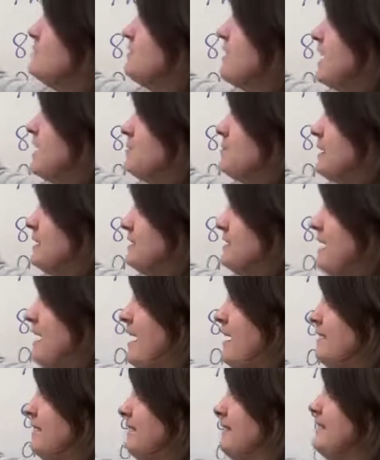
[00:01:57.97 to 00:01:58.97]
divided by
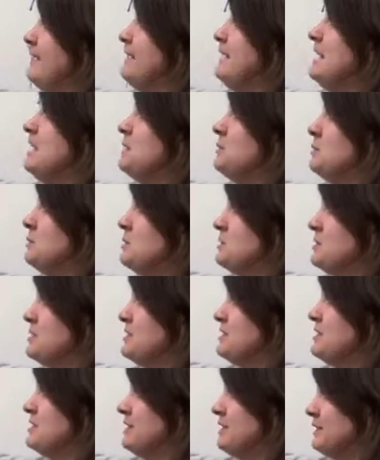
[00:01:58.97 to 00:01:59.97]
9 equals
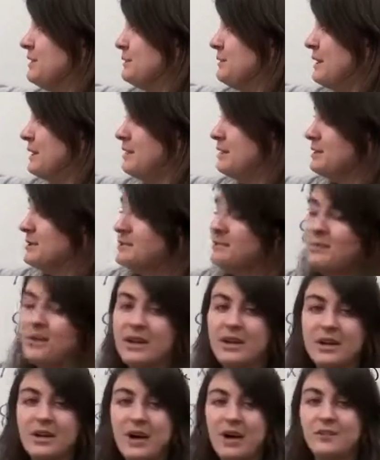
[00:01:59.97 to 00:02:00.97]
0.
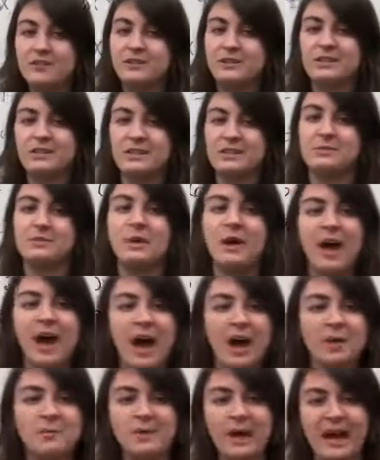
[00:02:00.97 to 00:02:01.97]
Hopefully this will
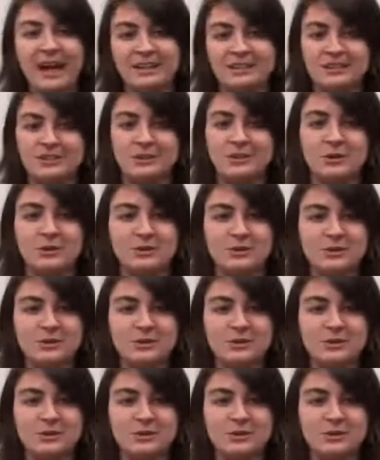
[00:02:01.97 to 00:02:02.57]
help as you go